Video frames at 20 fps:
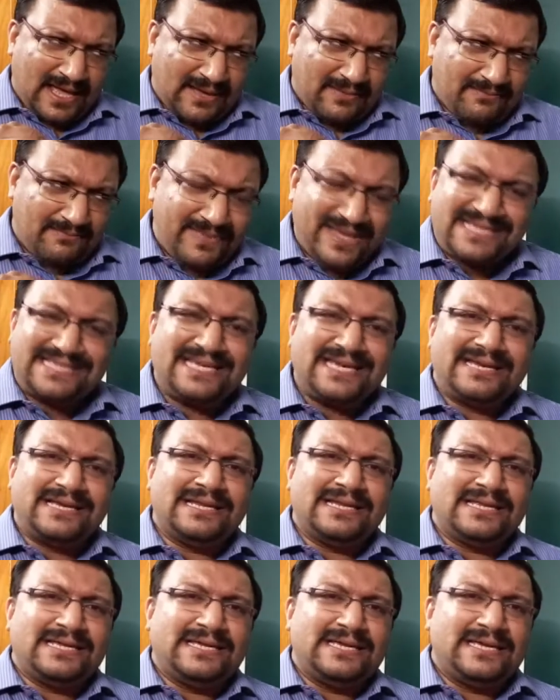
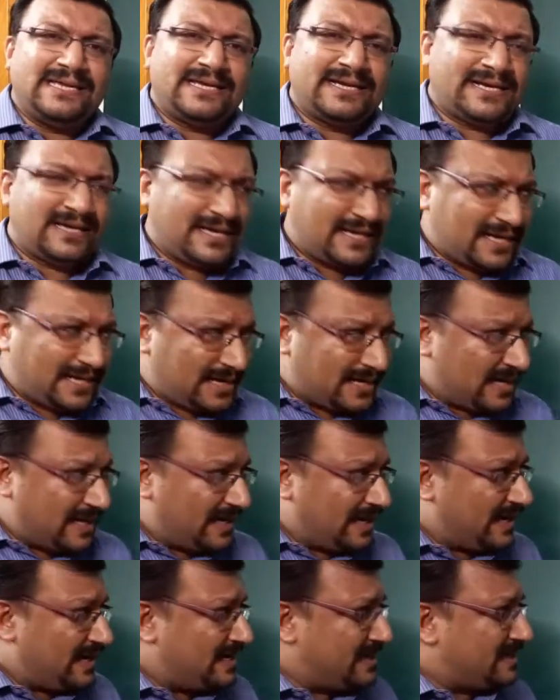Basically,
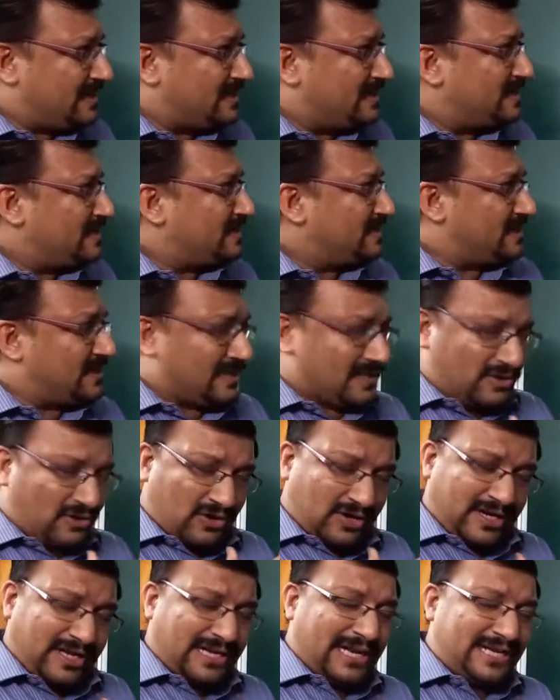current
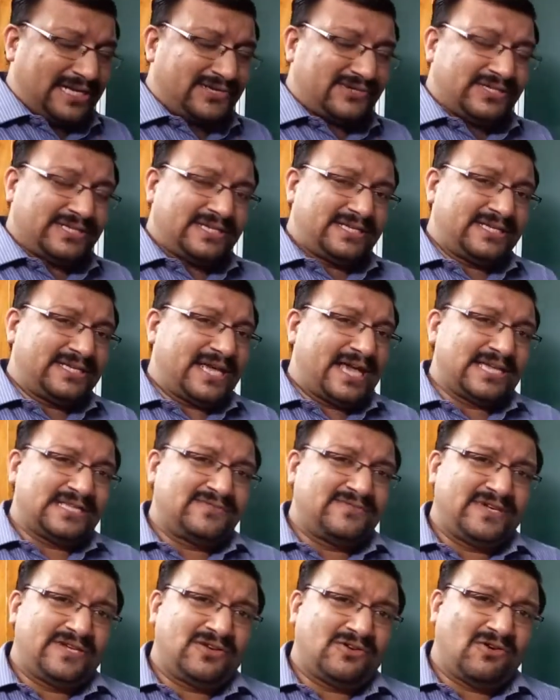or electricity as
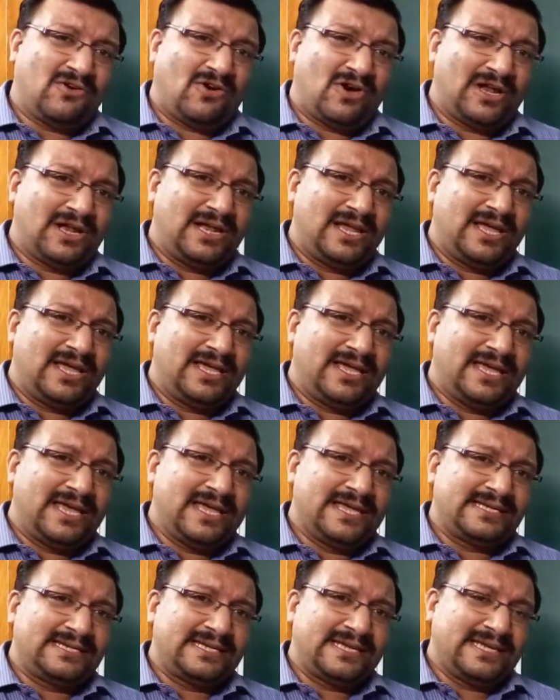we call
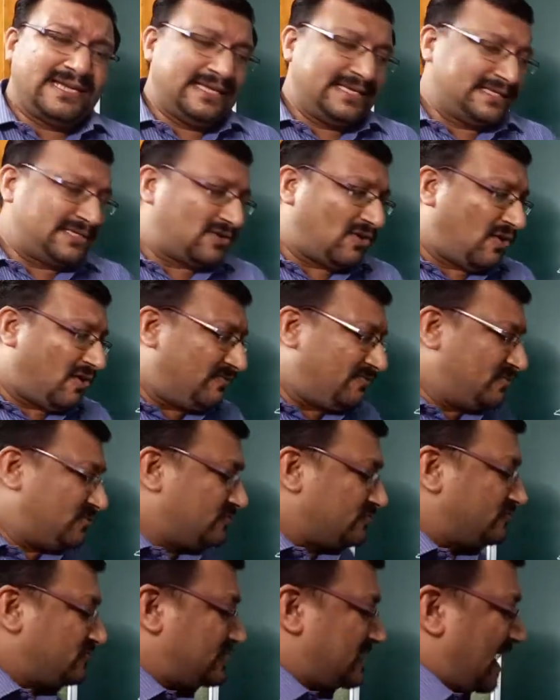it is of
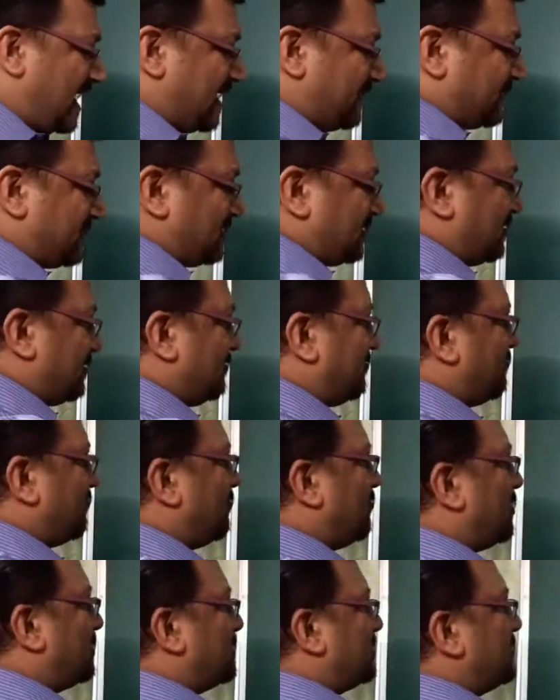two types.
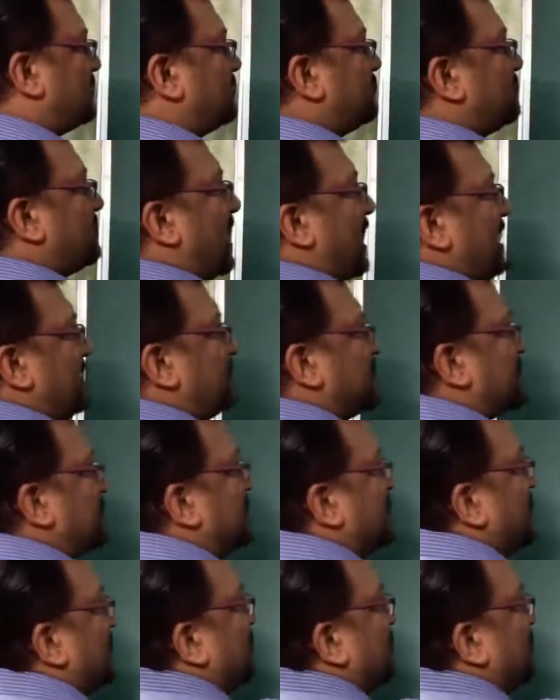What are the two types?